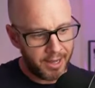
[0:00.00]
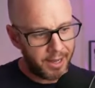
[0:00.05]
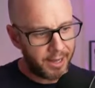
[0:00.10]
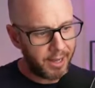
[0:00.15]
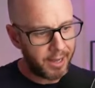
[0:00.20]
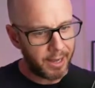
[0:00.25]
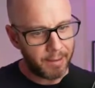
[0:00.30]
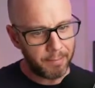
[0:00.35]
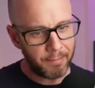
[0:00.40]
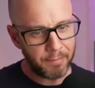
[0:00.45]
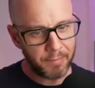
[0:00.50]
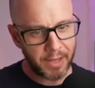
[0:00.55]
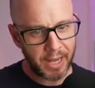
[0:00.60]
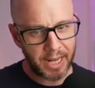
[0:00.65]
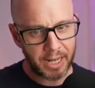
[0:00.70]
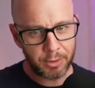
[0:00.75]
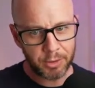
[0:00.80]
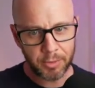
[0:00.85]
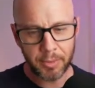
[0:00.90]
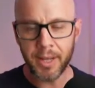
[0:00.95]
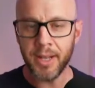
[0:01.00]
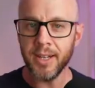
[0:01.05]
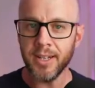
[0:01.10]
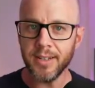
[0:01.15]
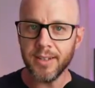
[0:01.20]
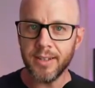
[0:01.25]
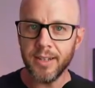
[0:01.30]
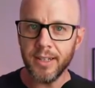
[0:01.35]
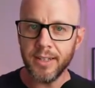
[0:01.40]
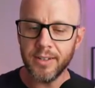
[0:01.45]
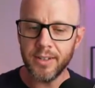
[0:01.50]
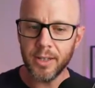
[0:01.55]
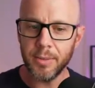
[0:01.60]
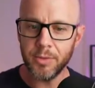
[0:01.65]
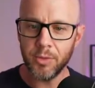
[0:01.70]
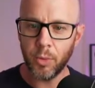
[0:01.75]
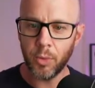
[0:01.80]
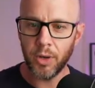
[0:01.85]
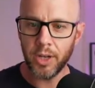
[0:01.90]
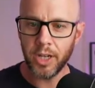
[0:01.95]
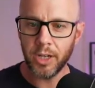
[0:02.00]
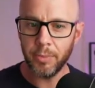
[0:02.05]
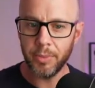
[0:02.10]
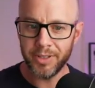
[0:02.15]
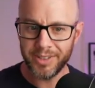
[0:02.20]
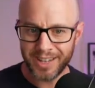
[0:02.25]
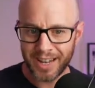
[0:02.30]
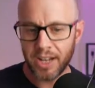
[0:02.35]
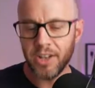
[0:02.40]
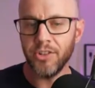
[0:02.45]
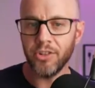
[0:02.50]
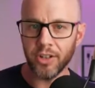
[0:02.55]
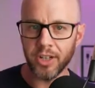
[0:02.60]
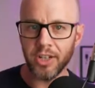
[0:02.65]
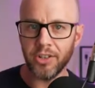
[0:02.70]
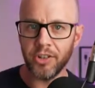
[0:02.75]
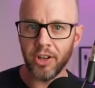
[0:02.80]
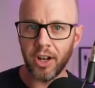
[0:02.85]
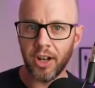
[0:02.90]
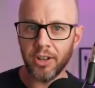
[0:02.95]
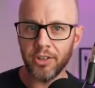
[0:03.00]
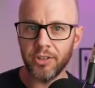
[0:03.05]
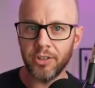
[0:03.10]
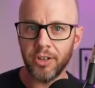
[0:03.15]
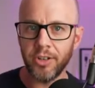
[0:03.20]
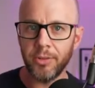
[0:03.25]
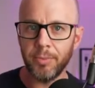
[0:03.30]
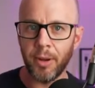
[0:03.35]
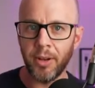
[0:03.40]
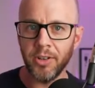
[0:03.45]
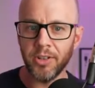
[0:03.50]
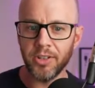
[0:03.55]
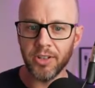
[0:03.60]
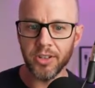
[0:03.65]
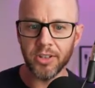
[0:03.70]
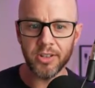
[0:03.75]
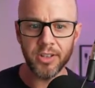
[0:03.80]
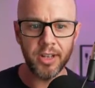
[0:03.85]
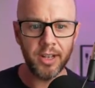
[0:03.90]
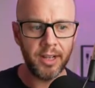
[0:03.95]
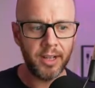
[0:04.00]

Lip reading: And he was amazed in terms of what he could potentially charge sponsors.